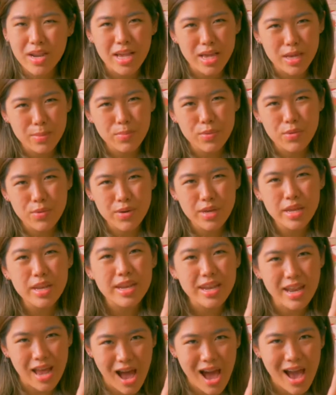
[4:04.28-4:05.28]

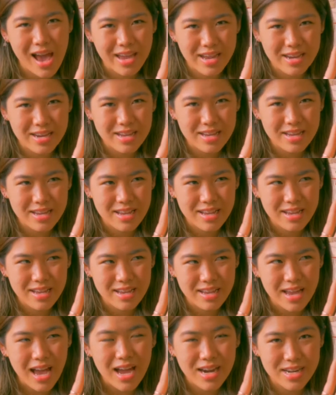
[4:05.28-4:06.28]
8.9
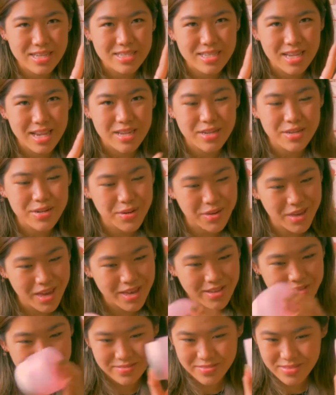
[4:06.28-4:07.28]
out of 10, okay?
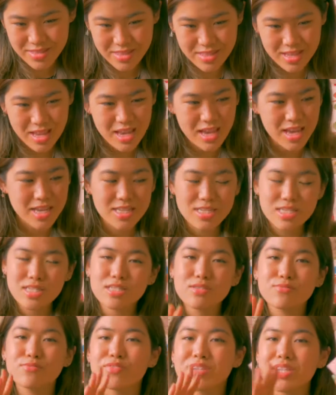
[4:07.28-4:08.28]
It
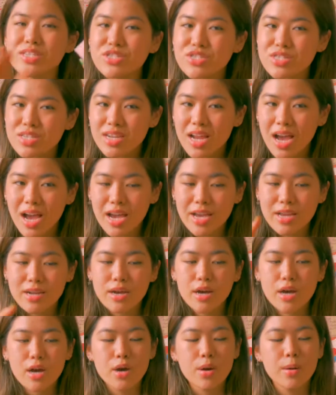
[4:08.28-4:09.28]
doesn't reach the 9,
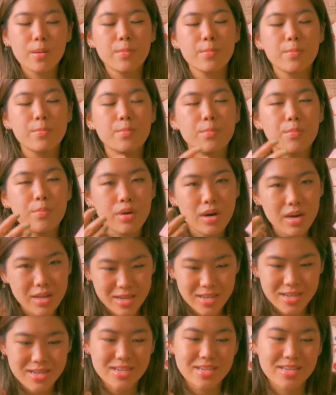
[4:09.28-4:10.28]
but
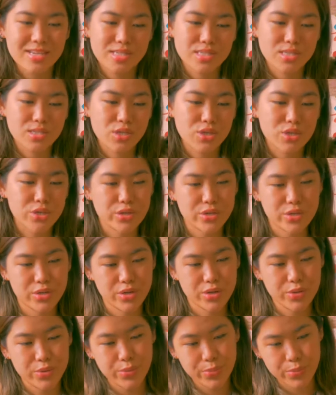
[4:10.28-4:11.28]
it is good.
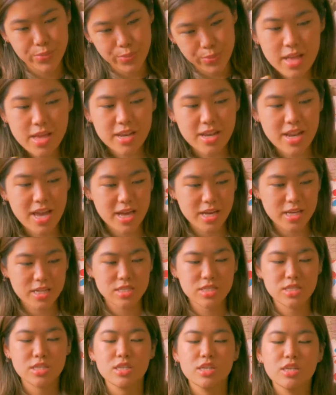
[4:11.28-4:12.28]

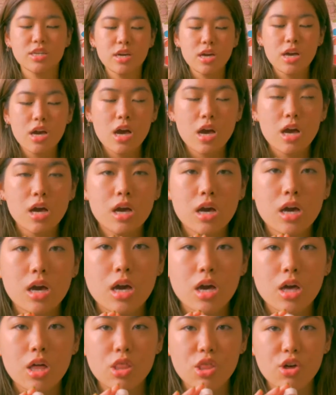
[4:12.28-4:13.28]
Next,
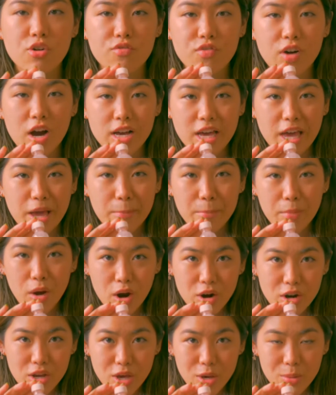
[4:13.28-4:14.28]
the fucking
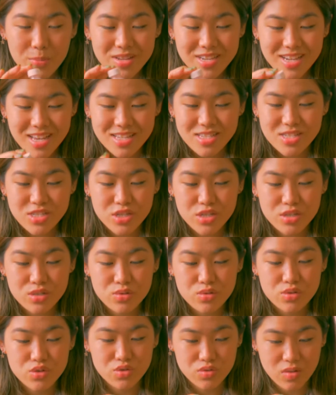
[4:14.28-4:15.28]
Mario
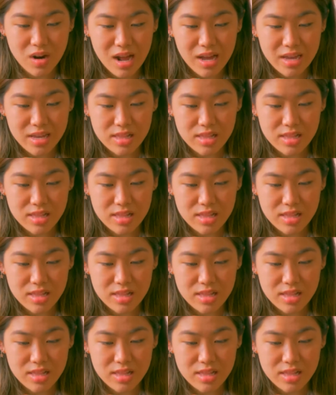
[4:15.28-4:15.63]
Badescu drying